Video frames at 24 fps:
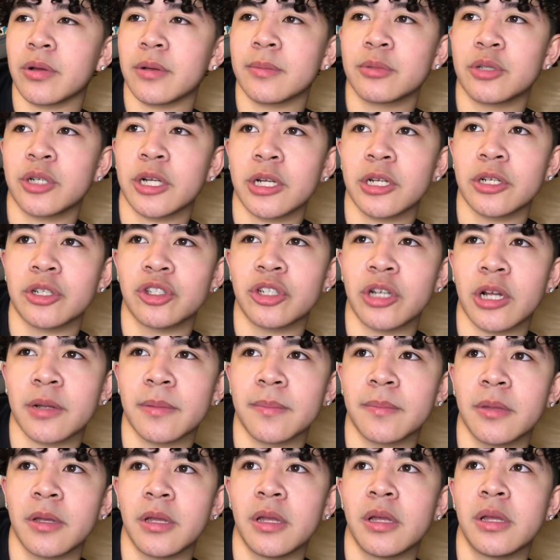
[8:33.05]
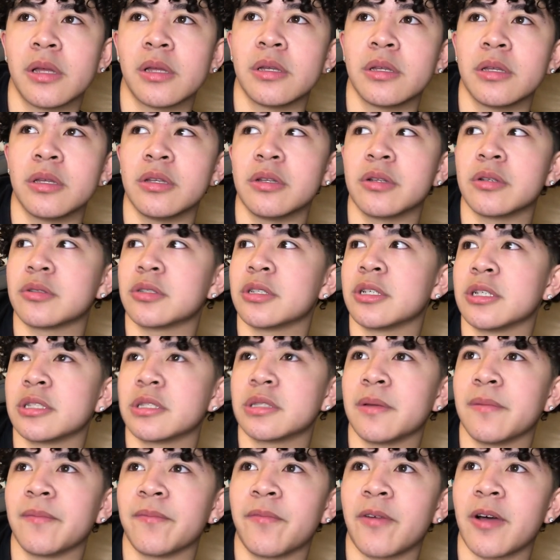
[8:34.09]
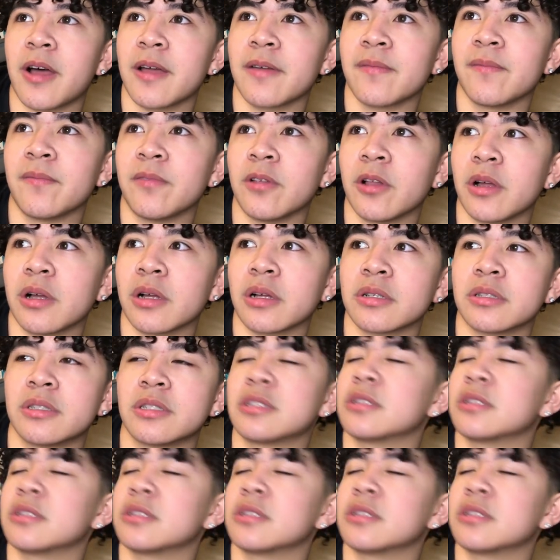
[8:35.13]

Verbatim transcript: I'm trying to drop, you know saying, some vibe vlogs,